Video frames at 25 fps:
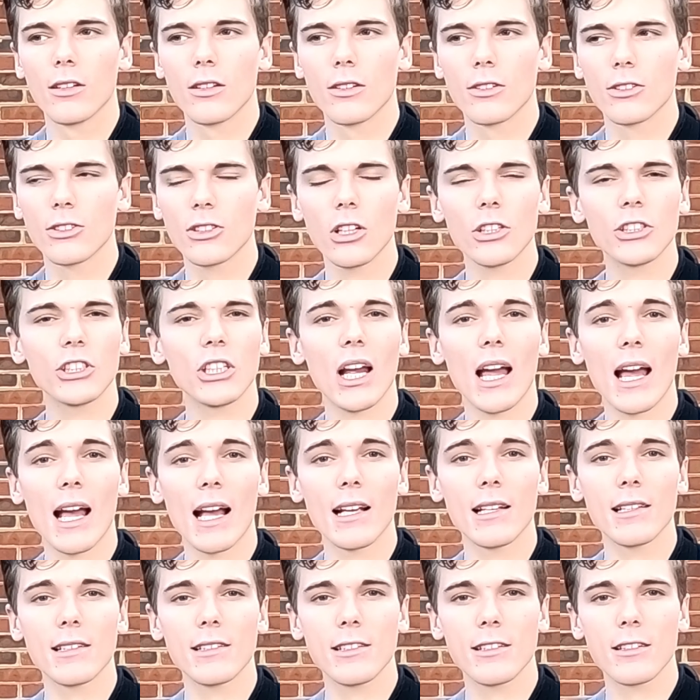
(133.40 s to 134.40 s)
such
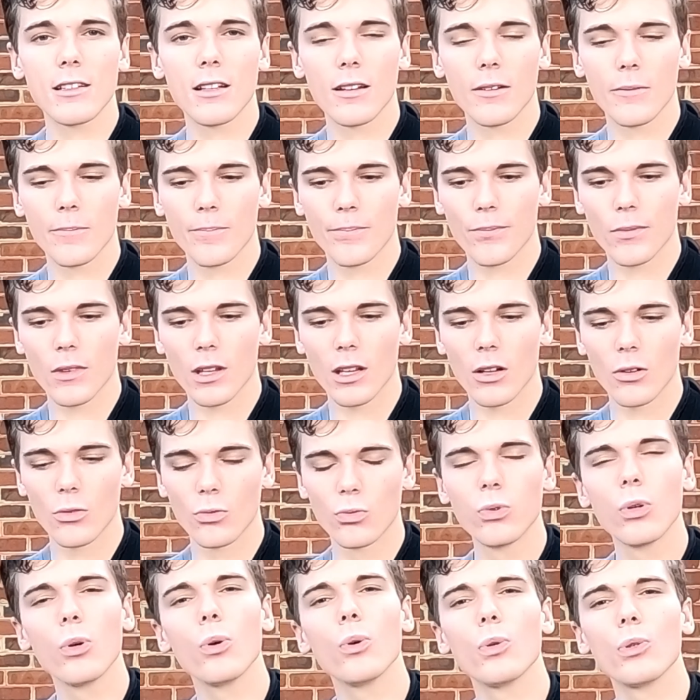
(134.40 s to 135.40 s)
as
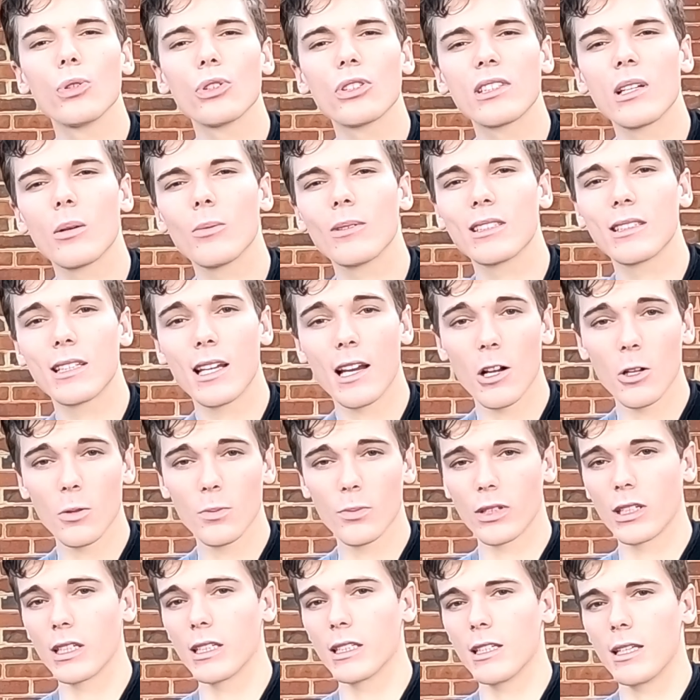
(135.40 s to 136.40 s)
rules that would tell
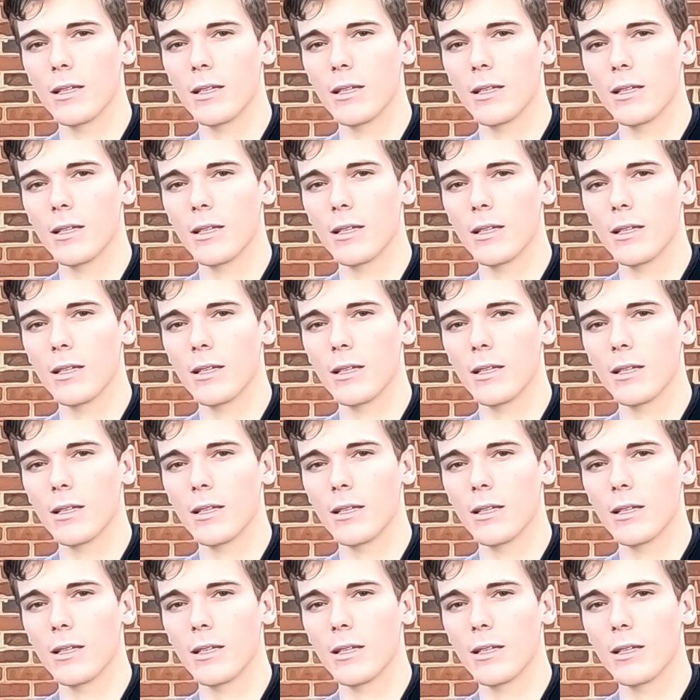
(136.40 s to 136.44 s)
me